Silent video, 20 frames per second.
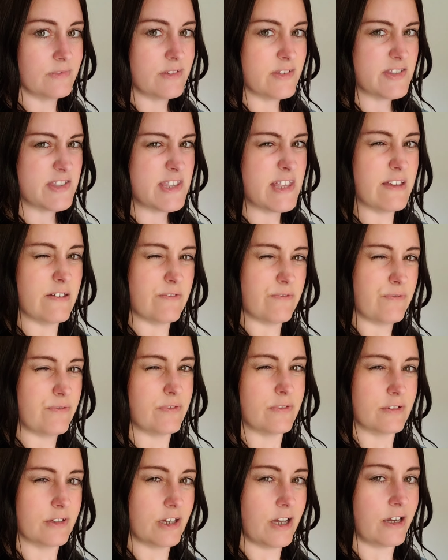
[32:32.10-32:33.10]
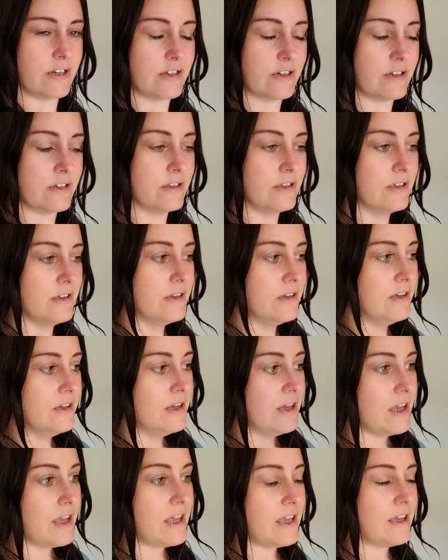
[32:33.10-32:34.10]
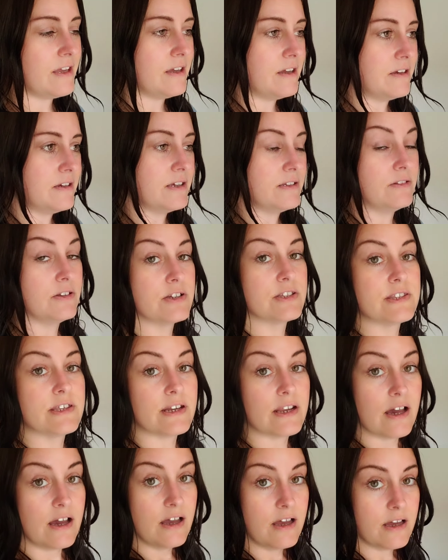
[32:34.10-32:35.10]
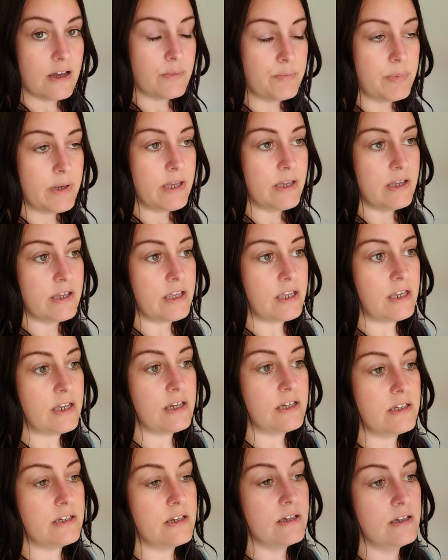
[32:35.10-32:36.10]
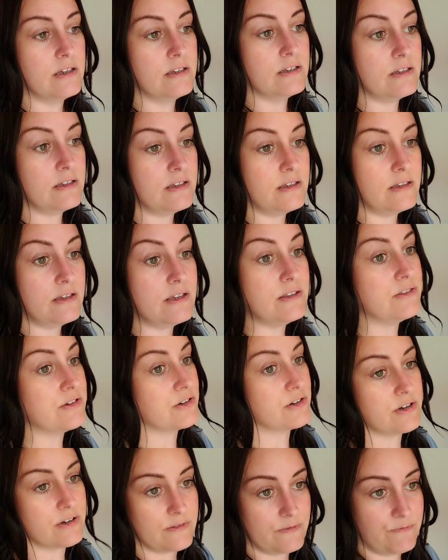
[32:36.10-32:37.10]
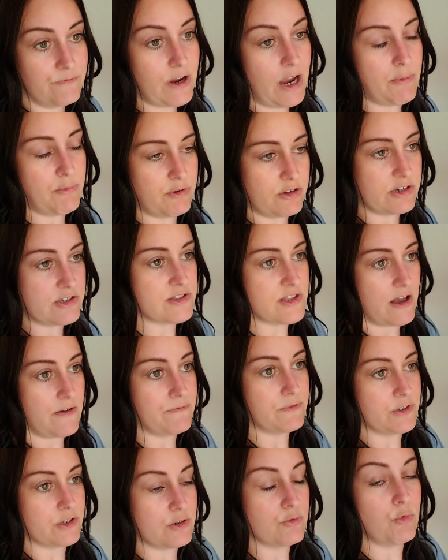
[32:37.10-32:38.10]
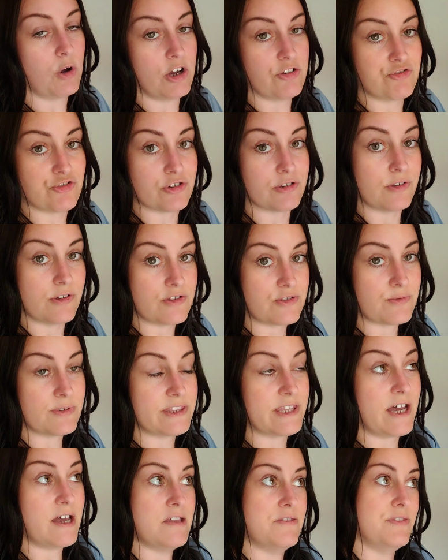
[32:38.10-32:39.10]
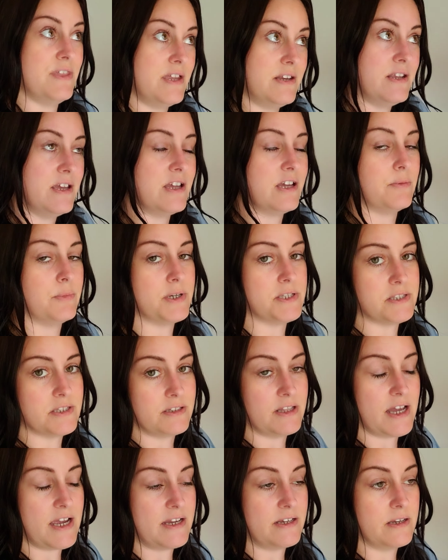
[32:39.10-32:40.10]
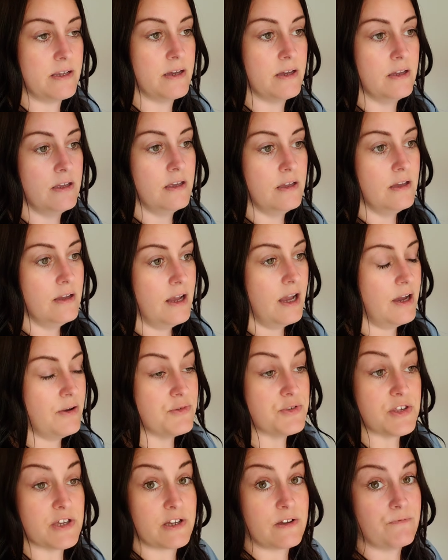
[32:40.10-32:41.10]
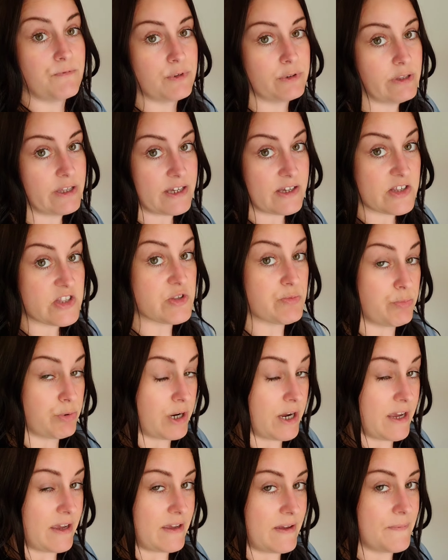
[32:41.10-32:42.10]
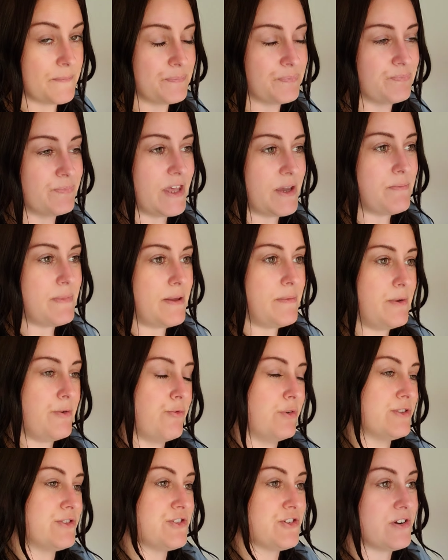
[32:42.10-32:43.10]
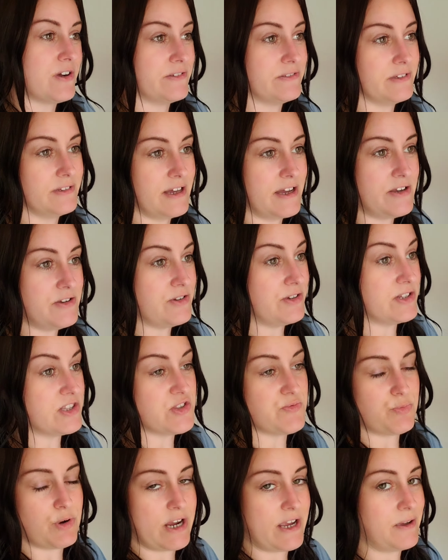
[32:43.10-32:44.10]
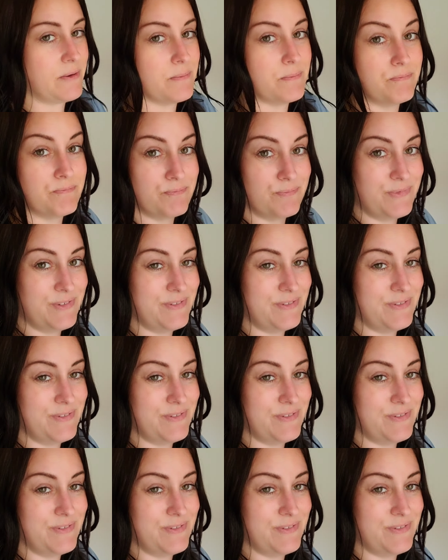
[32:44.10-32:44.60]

stiff, kind of. And I looked it up and either fabric softener, wash your clothes with that, then hang them on the line. I was looking for like a spray that maybe once they're on the line you could spray them.